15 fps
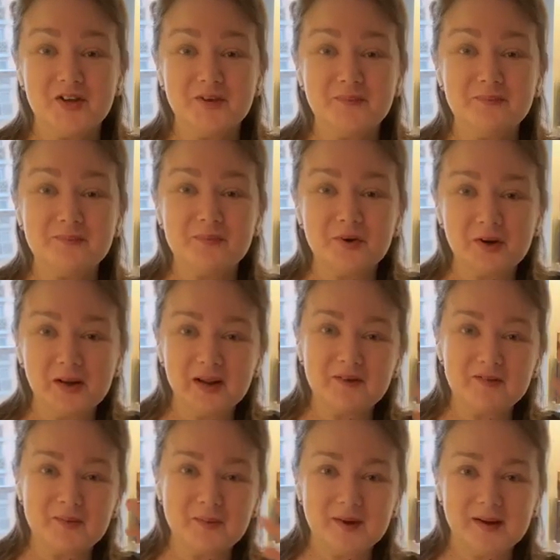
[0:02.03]
Good
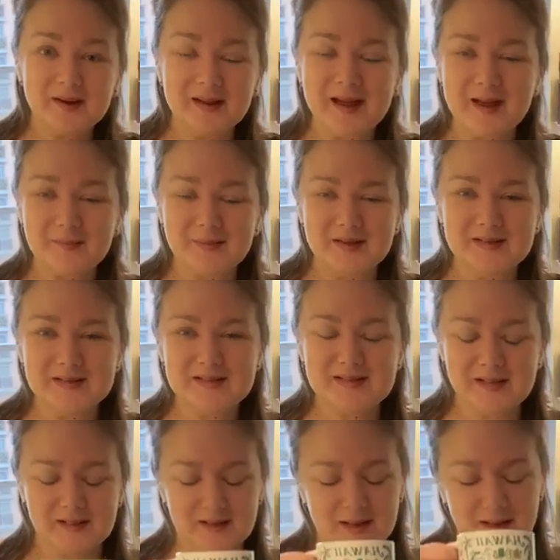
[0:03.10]
morning, everyone.
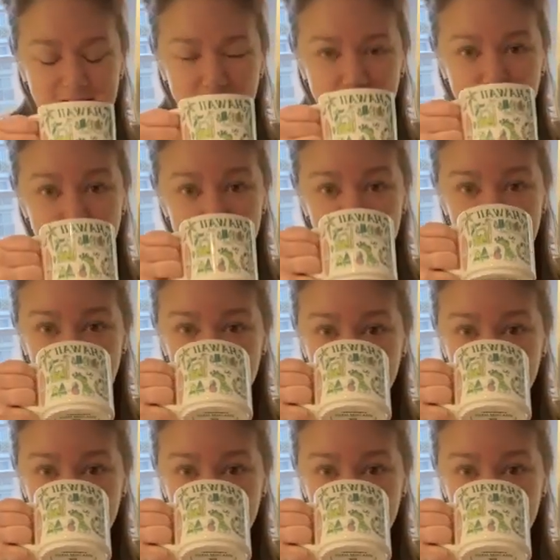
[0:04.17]
Happy Sunday.